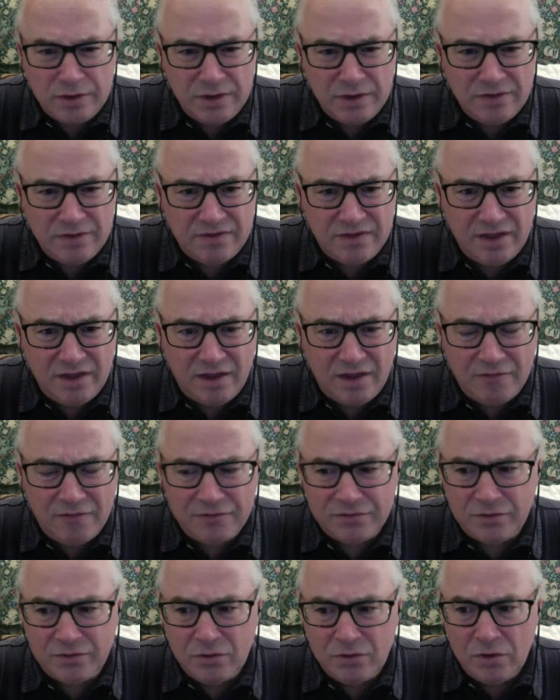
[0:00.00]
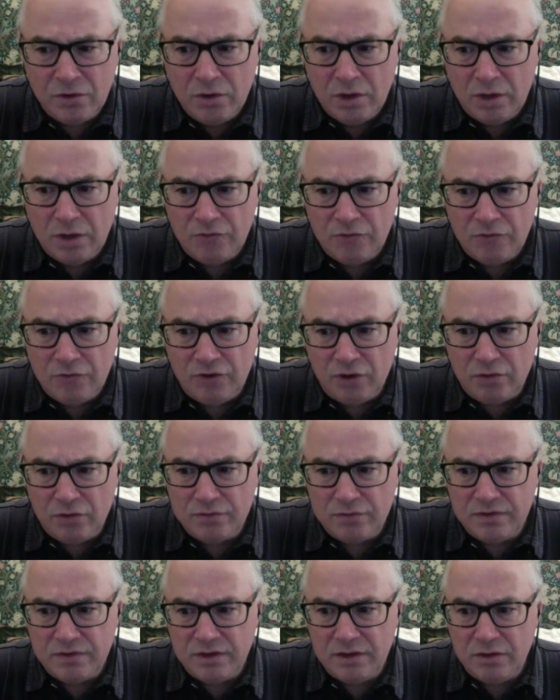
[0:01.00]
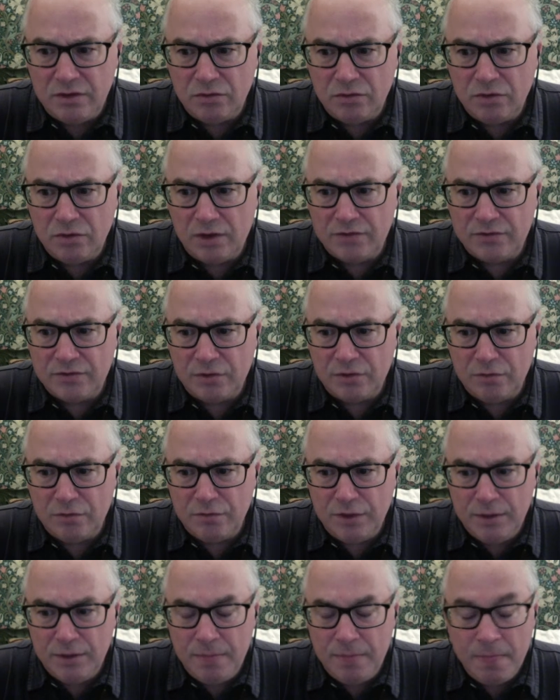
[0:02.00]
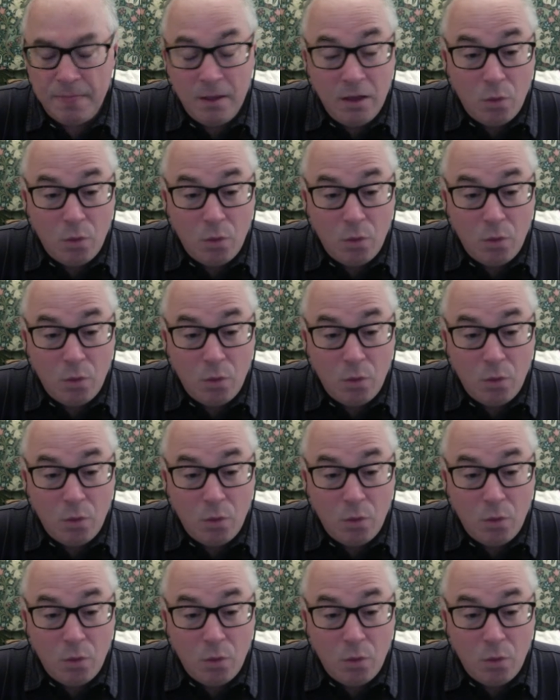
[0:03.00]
ETFs GLD or SLV.